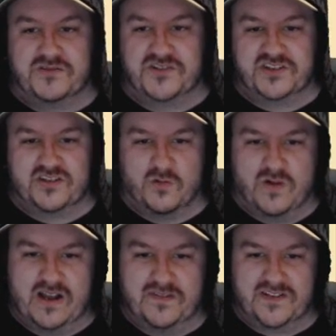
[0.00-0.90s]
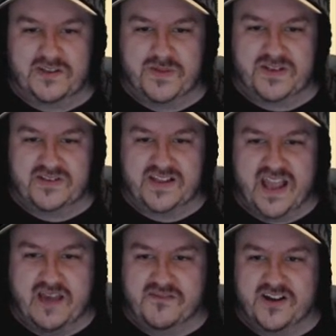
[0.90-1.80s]
I was just like, wow, that's the best
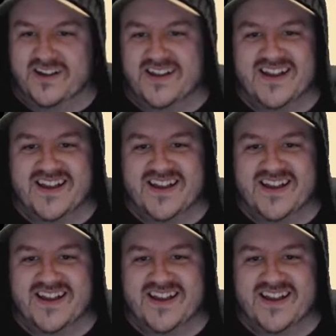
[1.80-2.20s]
thing ever.